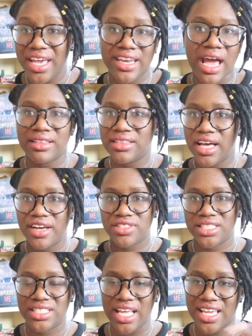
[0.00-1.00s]
and I love
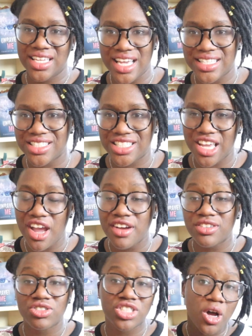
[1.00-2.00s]
to stay connected to characters.